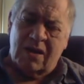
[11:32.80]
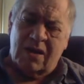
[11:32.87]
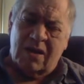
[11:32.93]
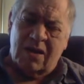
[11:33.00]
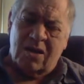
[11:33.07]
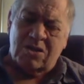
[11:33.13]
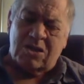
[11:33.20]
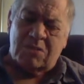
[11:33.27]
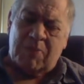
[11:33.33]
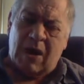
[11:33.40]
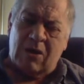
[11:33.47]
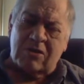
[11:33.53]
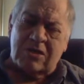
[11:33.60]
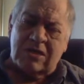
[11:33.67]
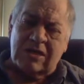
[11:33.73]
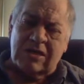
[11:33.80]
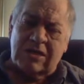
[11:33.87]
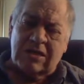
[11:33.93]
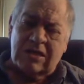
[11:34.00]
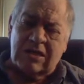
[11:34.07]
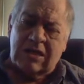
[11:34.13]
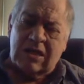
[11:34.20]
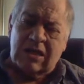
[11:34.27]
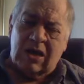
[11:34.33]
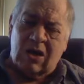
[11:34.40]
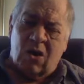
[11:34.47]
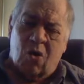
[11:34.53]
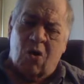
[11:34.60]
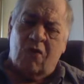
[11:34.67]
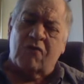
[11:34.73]
Your spouse is
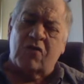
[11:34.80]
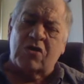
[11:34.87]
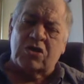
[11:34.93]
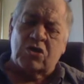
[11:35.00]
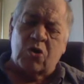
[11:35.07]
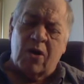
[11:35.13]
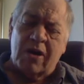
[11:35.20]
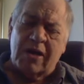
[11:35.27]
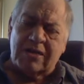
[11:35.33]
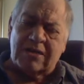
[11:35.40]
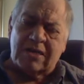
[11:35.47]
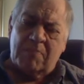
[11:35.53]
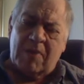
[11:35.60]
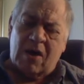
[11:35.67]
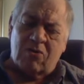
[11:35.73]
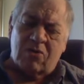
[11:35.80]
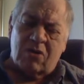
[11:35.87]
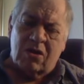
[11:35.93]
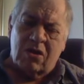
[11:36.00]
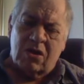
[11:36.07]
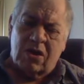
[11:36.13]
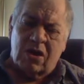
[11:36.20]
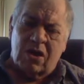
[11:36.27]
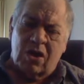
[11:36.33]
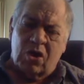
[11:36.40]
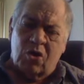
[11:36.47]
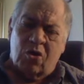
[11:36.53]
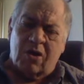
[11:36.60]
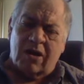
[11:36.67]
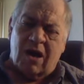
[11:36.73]
overjoyous about
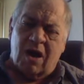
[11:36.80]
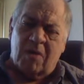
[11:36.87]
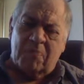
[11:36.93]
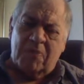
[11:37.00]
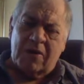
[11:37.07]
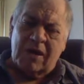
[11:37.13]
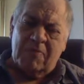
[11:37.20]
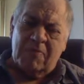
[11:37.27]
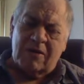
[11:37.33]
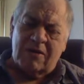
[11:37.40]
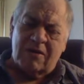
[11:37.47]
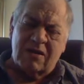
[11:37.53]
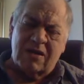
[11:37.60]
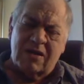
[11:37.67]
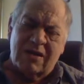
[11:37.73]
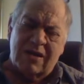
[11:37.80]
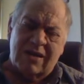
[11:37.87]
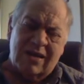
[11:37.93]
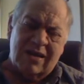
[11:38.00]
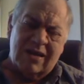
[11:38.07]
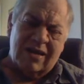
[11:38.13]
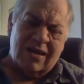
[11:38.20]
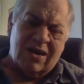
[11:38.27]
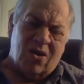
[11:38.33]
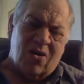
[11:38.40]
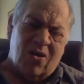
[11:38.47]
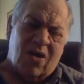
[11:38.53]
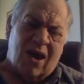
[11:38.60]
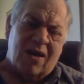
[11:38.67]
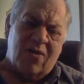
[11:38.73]
your company, but
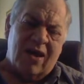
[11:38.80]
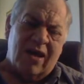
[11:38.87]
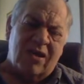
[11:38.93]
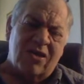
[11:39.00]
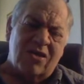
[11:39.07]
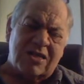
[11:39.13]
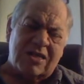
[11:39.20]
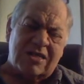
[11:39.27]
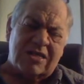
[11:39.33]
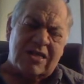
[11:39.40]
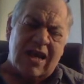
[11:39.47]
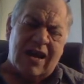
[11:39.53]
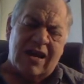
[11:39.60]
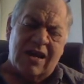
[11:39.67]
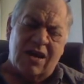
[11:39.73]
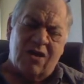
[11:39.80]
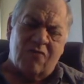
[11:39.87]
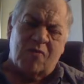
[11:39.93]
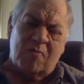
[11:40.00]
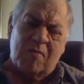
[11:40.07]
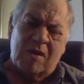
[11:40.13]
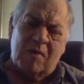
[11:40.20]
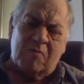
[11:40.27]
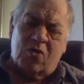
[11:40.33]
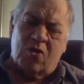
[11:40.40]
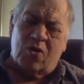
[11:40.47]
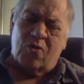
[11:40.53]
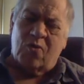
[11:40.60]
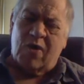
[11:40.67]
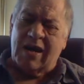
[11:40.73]
I'd rather just not hear from him or her
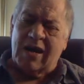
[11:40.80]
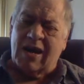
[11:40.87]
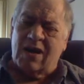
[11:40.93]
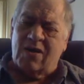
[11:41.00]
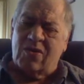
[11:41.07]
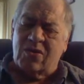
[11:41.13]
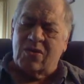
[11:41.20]
right now.